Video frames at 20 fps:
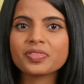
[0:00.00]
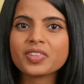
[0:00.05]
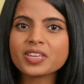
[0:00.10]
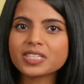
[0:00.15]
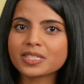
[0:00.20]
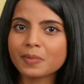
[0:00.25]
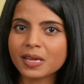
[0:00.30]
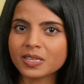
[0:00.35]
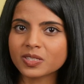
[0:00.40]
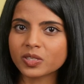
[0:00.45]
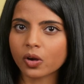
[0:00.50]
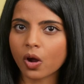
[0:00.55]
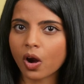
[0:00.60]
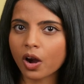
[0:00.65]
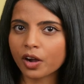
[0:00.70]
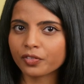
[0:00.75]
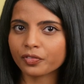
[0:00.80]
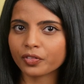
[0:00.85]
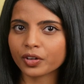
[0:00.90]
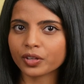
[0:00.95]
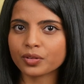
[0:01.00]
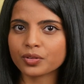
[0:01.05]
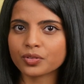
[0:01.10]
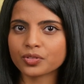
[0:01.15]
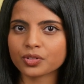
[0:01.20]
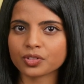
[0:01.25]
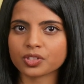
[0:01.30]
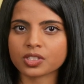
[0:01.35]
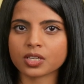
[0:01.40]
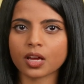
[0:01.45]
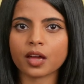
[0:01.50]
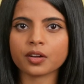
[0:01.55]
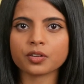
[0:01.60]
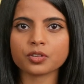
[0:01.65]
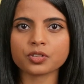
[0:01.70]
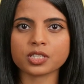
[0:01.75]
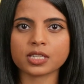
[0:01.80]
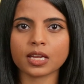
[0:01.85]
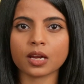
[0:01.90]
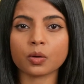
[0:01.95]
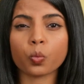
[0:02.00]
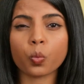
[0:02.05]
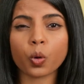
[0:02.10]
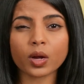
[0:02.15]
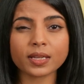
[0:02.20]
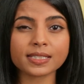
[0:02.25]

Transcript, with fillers: This makes it hard for users to understand